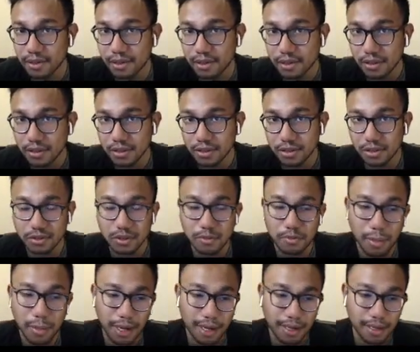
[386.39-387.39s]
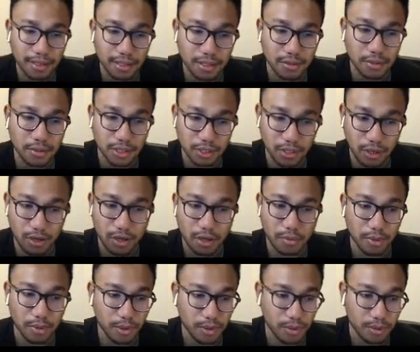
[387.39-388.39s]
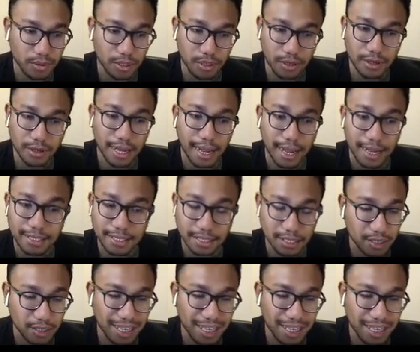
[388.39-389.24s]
So to buy into a startup, they're going to ask,